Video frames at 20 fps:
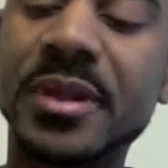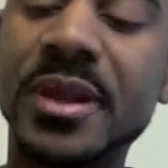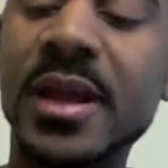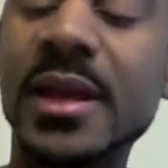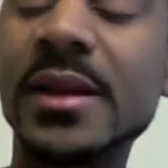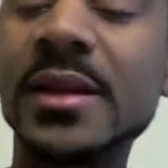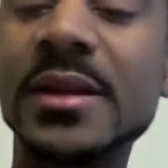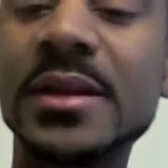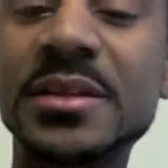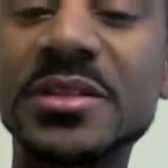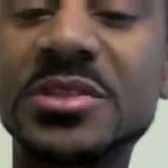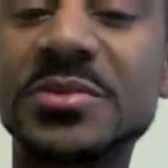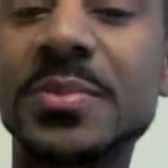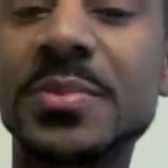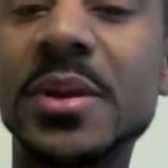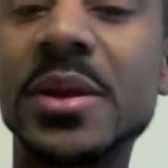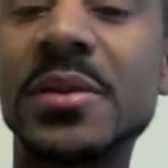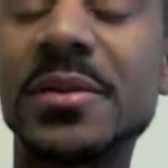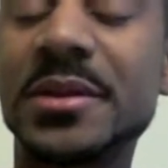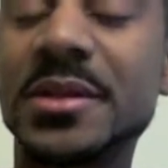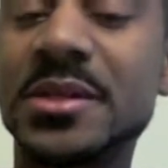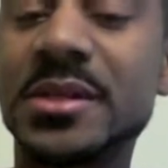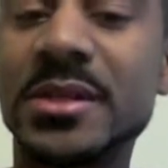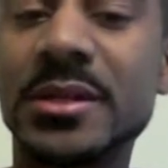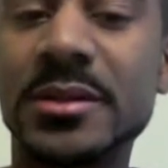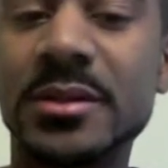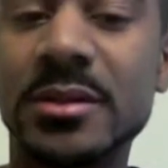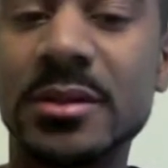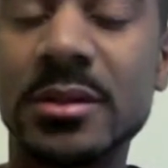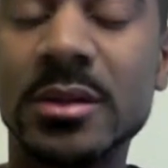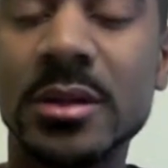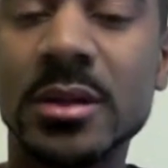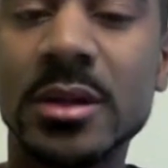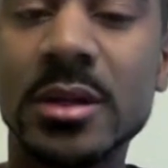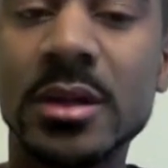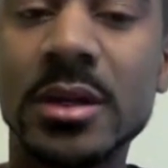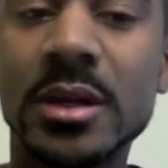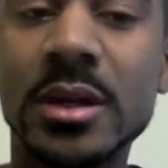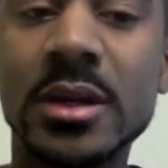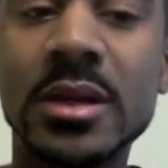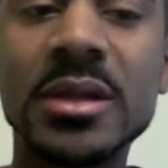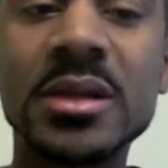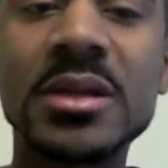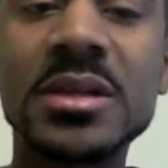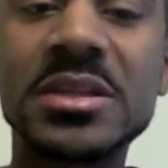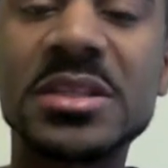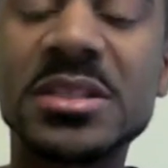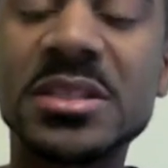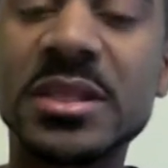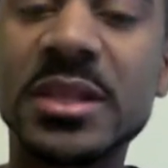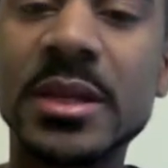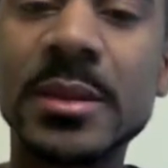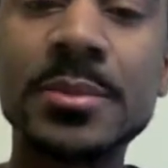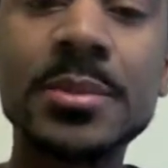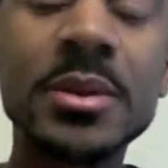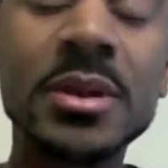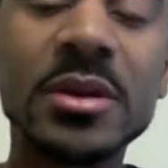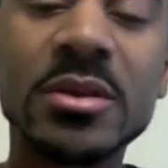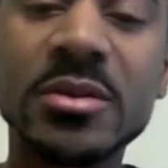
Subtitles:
I didn't experience any slipping